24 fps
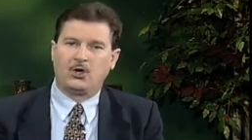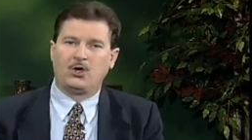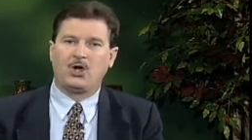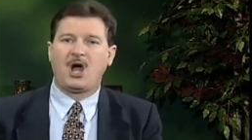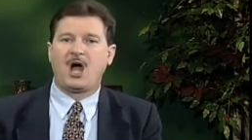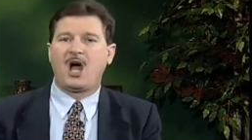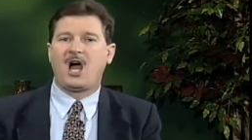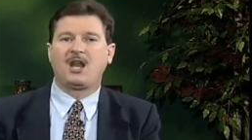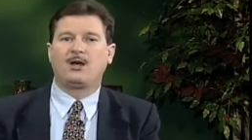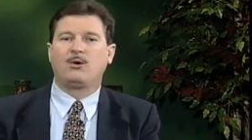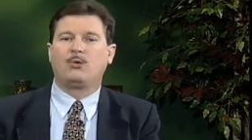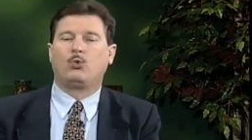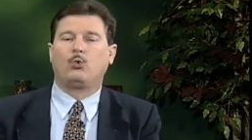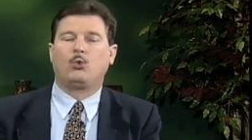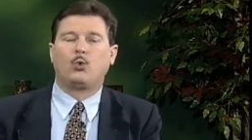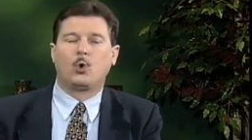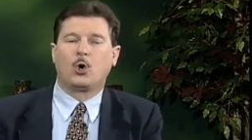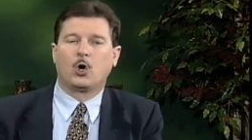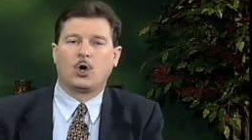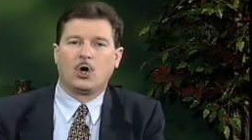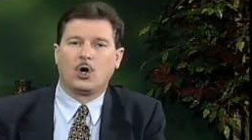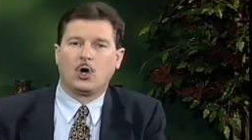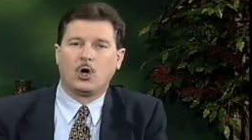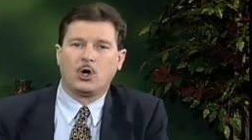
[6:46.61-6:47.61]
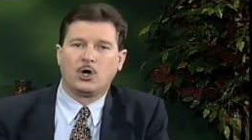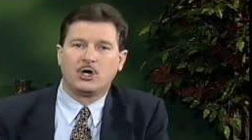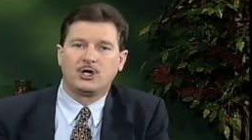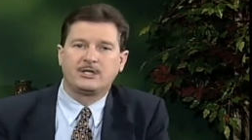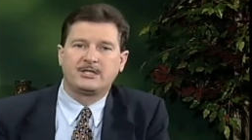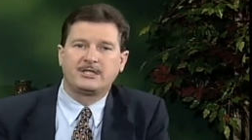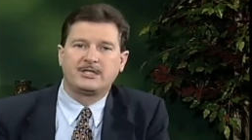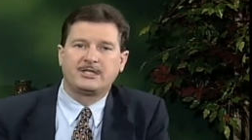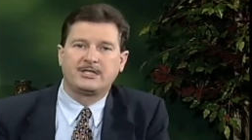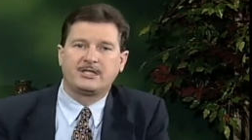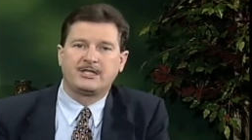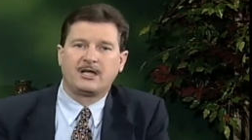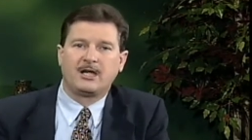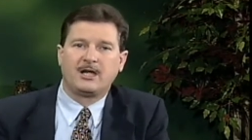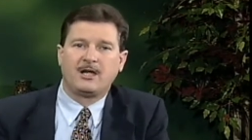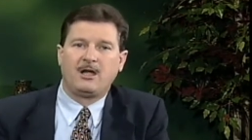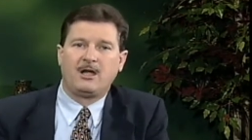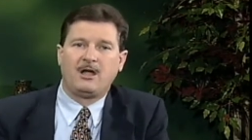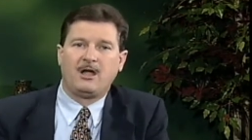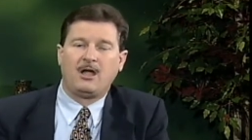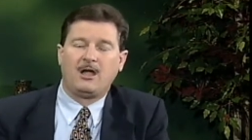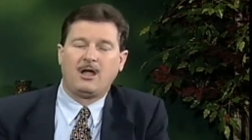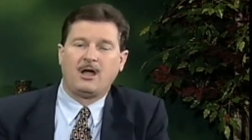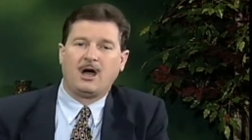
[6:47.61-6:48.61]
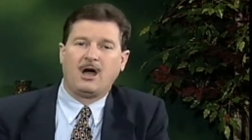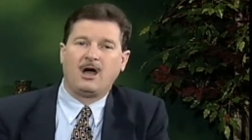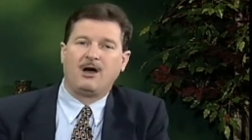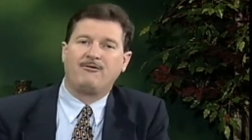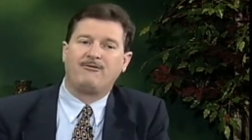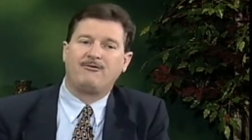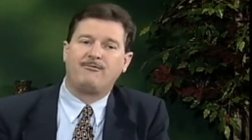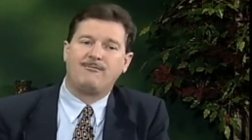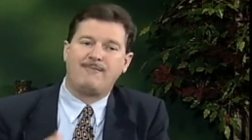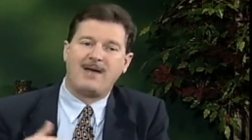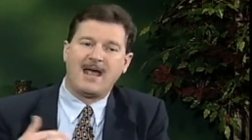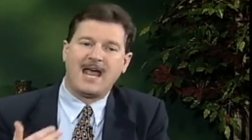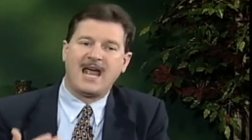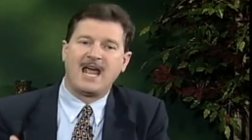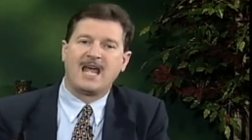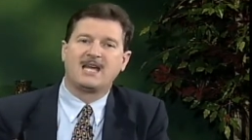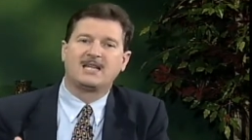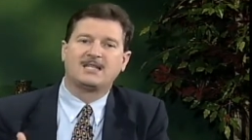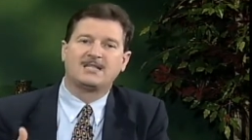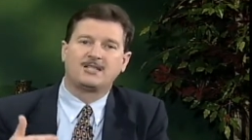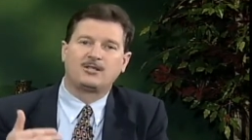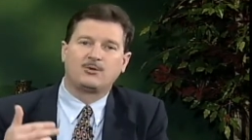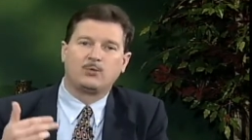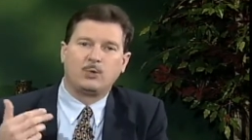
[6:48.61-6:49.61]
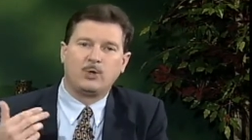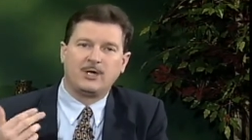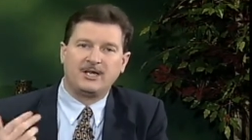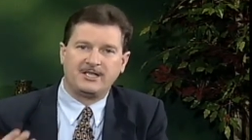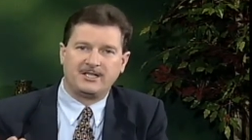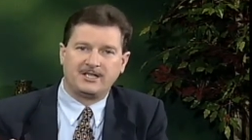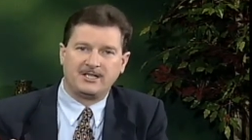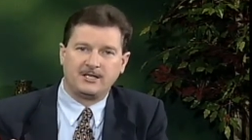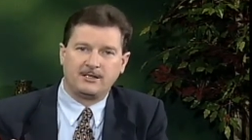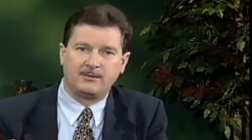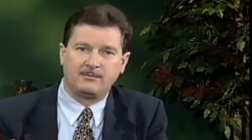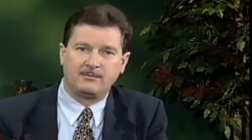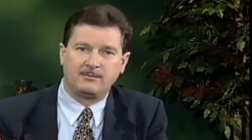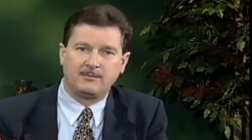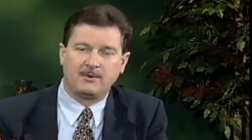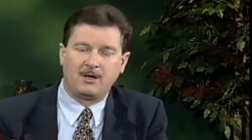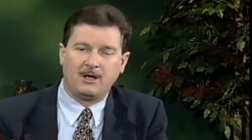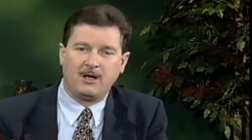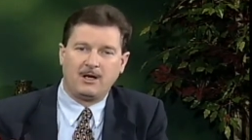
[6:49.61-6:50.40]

not words of man's wisdom.